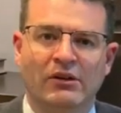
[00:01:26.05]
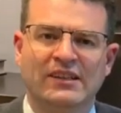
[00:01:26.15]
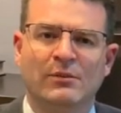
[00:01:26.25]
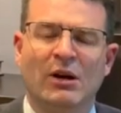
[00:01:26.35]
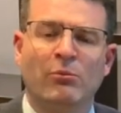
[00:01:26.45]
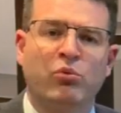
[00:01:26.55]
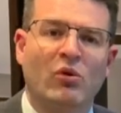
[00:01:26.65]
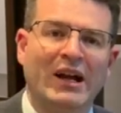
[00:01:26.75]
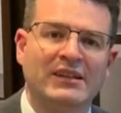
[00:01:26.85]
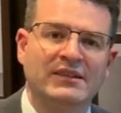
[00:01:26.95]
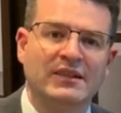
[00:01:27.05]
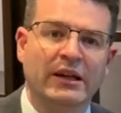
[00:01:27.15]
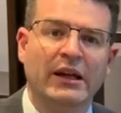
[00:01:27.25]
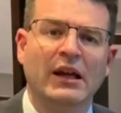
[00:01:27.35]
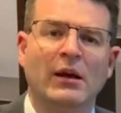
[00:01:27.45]
It's about practicing,
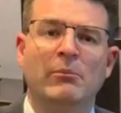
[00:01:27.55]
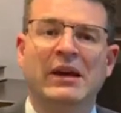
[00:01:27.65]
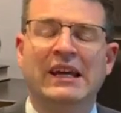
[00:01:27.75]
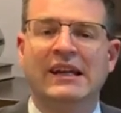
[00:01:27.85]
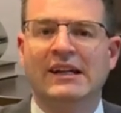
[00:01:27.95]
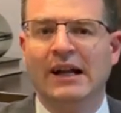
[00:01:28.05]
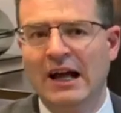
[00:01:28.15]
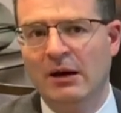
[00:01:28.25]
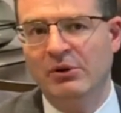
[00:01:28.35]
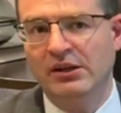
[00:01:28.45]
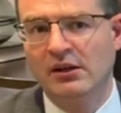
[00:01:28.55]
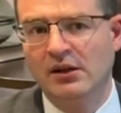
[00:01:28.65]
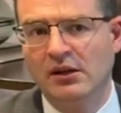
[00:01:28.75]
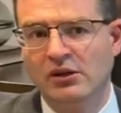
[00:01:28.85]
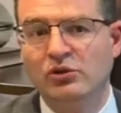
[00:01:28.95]
making it a habit,
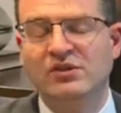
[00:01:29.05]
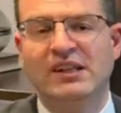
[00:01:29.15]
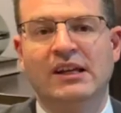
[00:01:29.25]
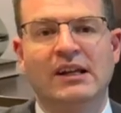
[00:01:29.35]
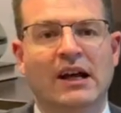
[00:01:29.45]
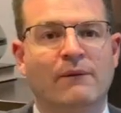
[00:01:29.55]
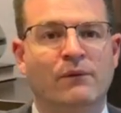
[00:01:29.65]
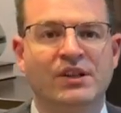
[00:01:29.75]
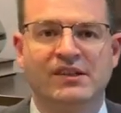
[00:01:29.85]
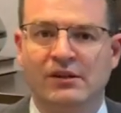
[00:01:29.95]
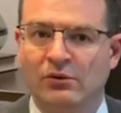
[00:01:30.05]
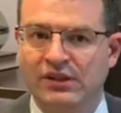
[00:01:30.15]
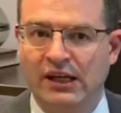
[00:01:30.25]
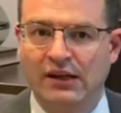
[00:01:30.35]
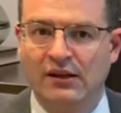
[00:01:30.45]
using it every single
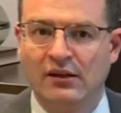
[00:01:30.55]
day.